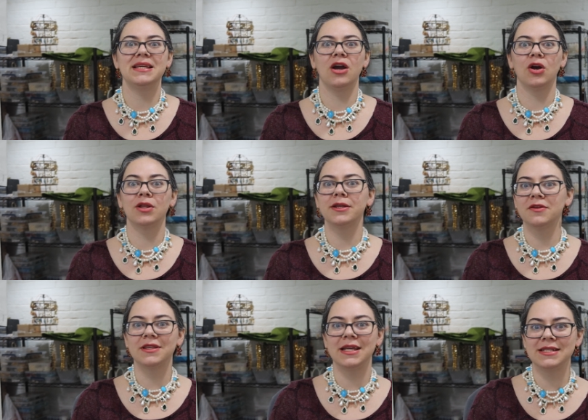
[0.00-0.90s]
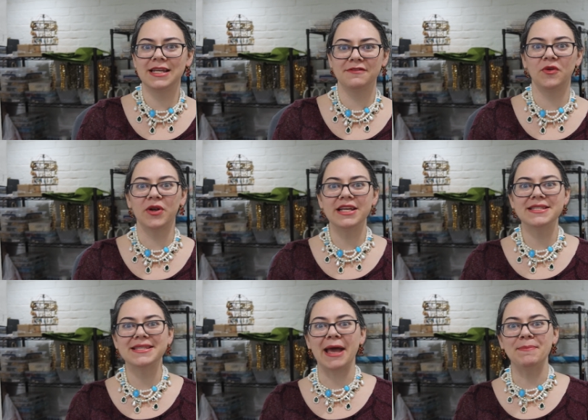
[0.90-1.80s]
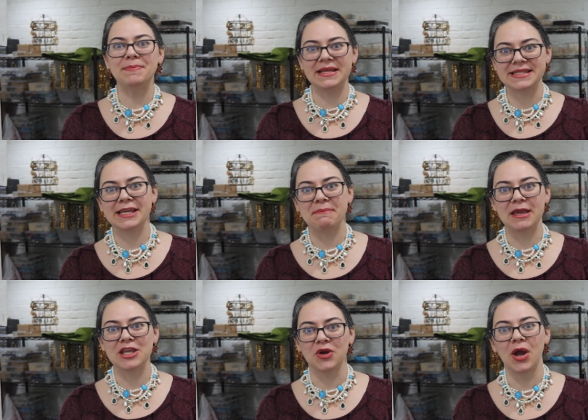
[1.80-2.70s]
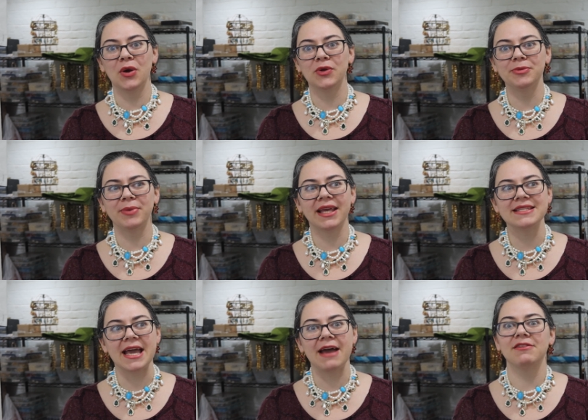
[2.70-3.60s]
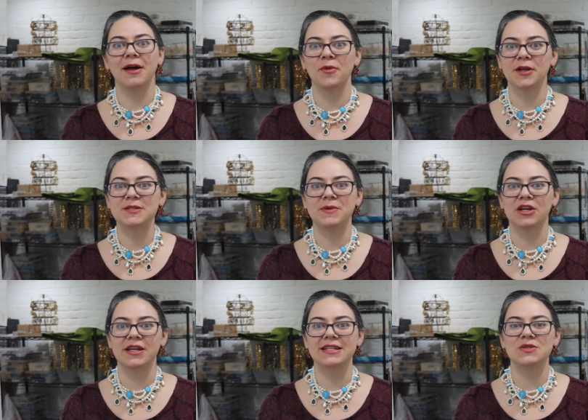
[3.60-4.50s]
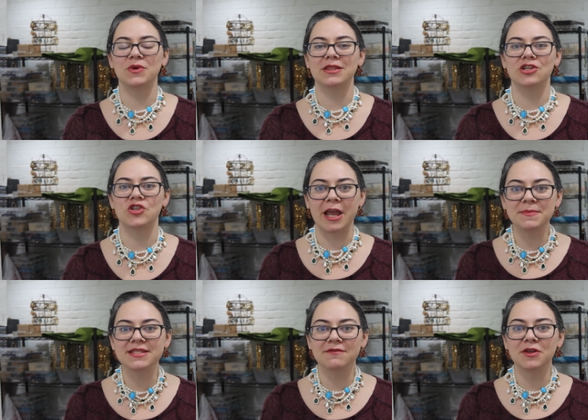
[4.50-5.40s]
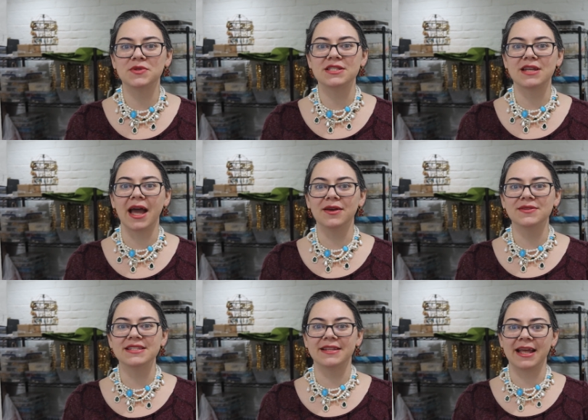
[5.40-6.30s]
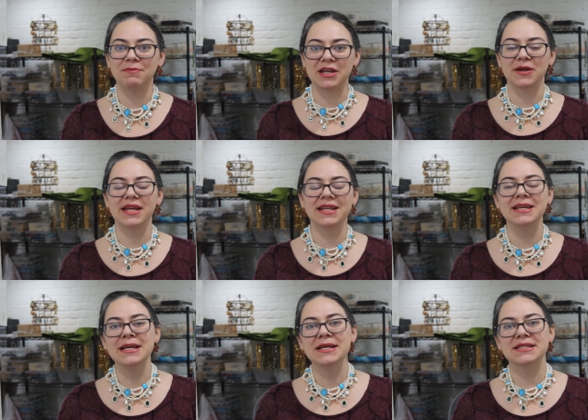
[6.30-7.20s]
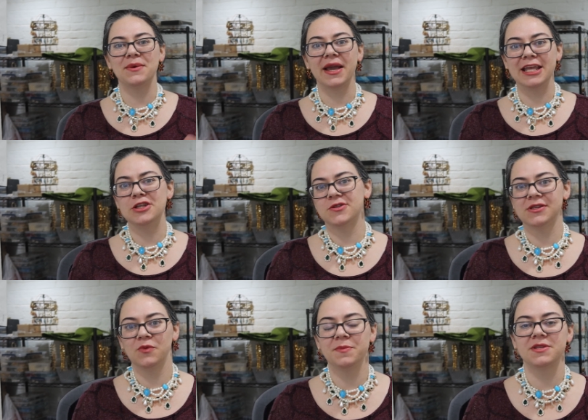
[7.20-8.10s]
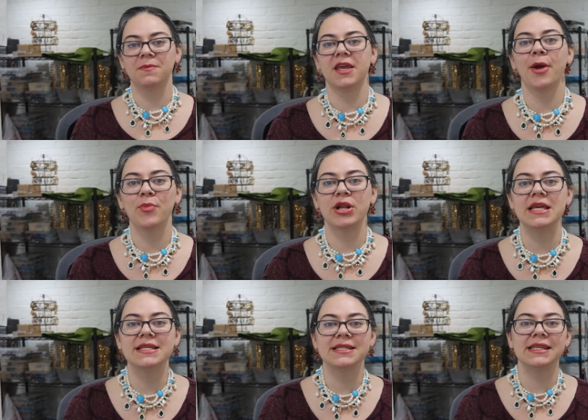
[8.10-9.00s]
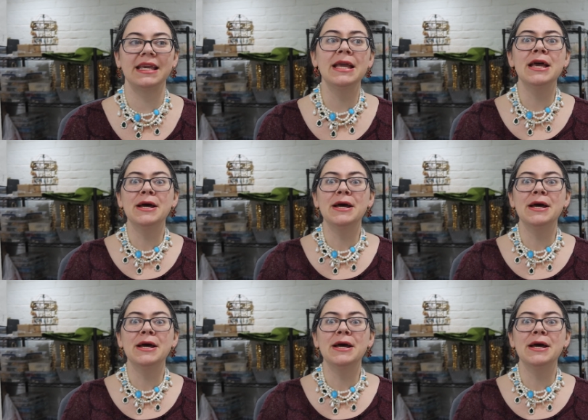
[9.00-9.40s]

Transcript: earlier than 1840s, I'm basically a make your own because I have a lot more experience with the shapes of those styles in that period, so I can usually whip something up pretty easily.